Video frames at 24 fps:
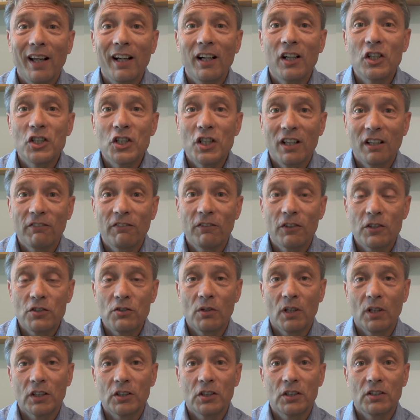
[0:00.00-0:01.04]
energy
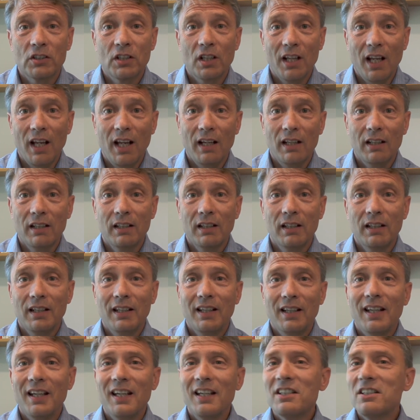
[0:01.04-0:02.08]
infrastructure today,
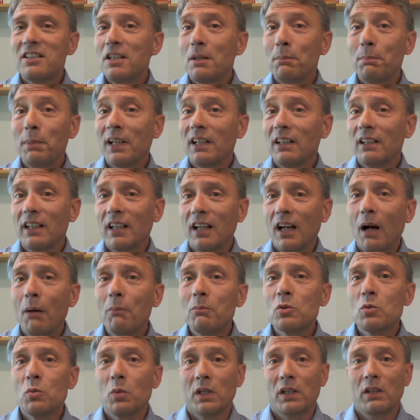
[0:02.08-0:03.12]
it typically
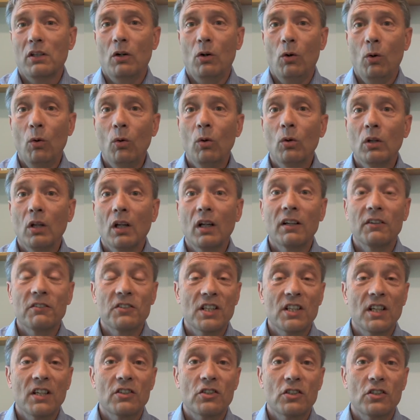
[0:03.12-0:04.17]
comes with a whole lot of
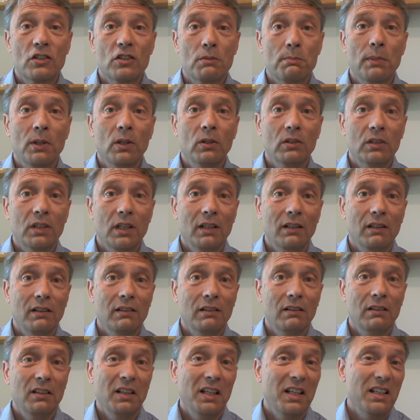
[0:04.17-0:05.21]
sensors built in,